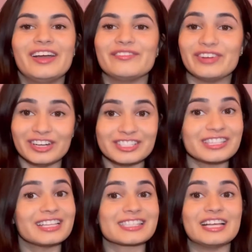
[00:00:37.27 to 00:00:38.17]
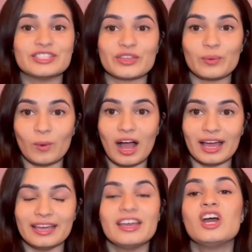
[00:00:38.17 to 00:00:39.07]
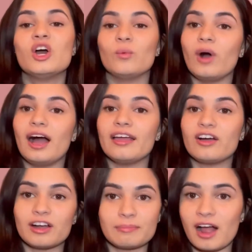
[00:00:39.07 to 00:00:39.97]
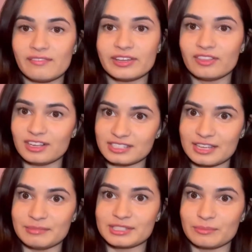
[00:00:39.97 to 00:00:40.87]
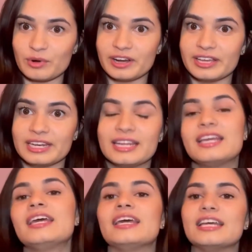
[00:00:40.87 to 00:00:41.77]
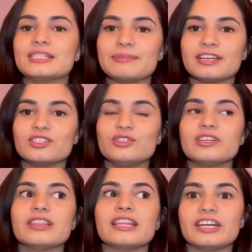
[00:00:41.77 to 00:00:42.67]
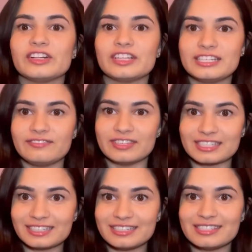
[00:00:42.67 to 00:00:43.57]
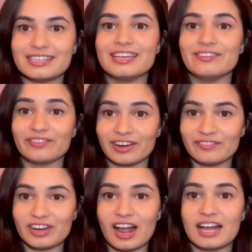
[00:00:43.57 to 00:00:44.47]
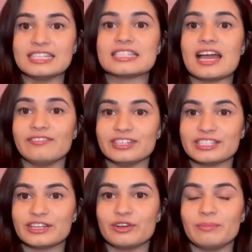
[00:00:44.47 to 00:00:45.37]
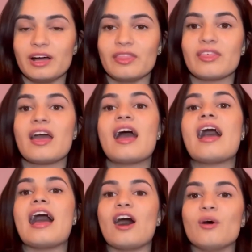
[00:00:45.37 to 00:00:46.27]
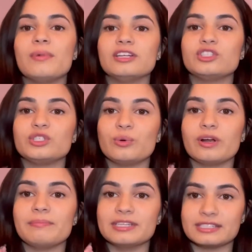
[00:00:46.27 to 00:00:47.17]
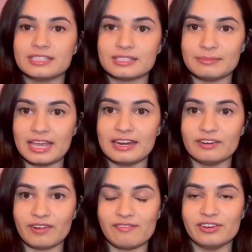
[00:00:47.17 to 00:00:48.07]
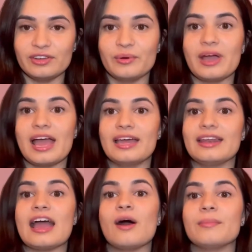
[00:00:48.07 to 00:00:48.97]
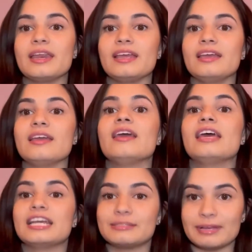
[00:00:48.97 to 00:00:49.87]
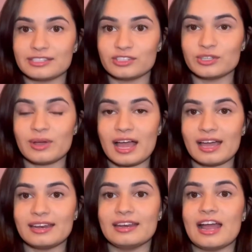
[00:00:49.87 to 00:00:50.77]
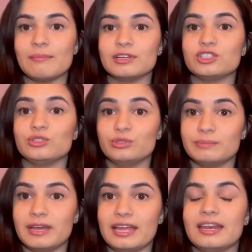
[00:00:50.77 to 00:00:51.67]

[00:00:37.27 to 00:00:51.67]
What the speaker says: First, let's get into the why. Why are profit and loss statements important? It's because you can literally physically see in front of your eyes every single month how much your business made in revenue and how many expenses you had and how much you spent.